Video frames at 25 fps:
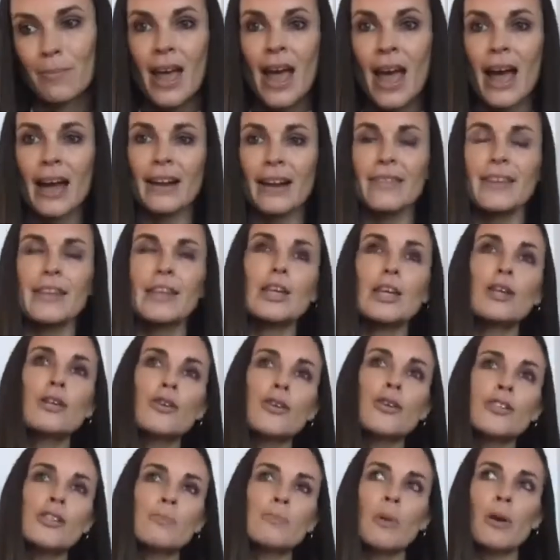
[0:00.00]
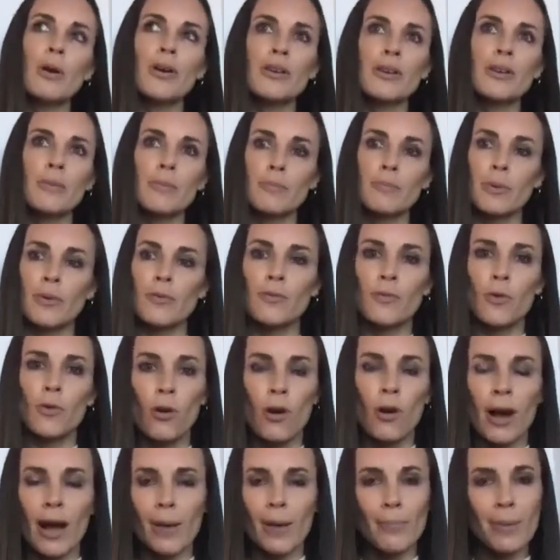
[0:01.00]
And I think you spoke before
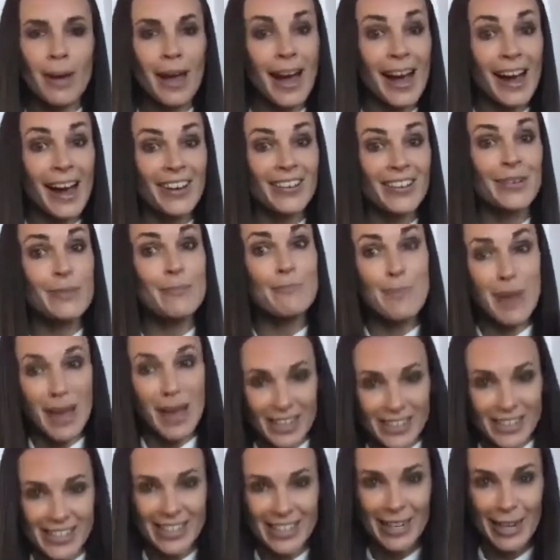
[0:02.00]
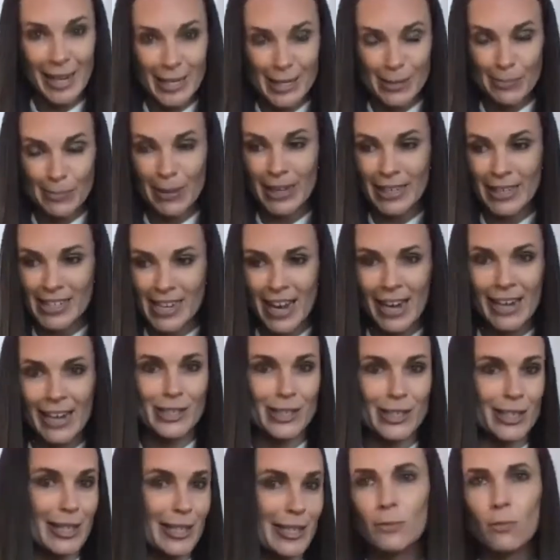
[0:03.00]
about managing
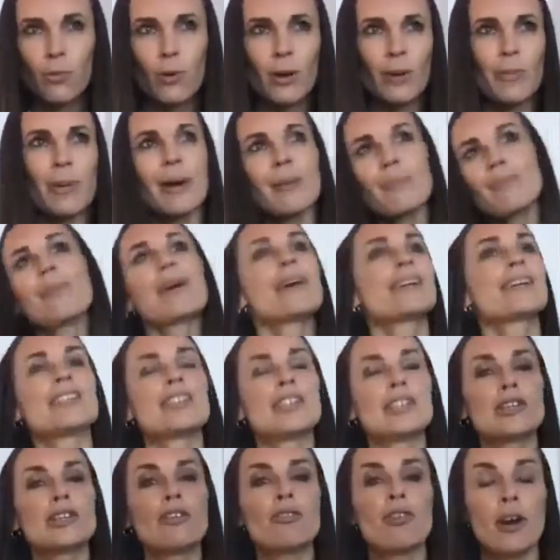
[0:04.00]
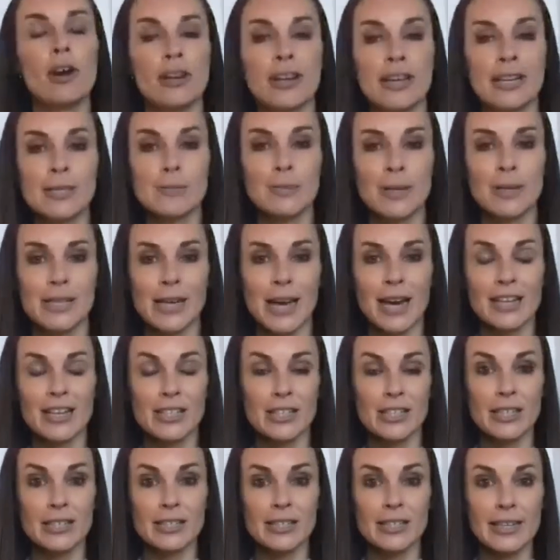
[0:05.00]
expectations. What about managing your own
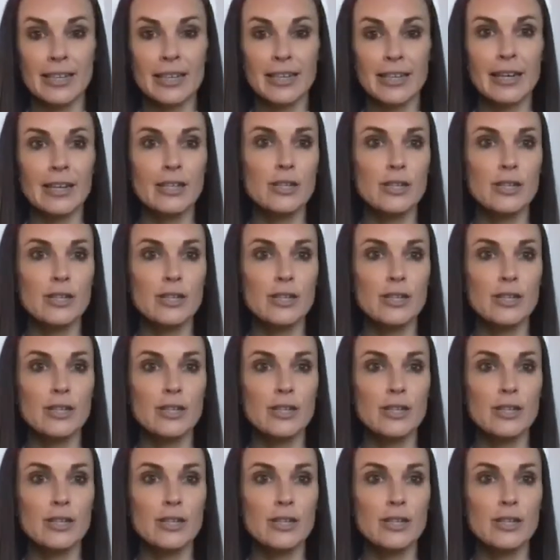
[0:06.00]
expectations and,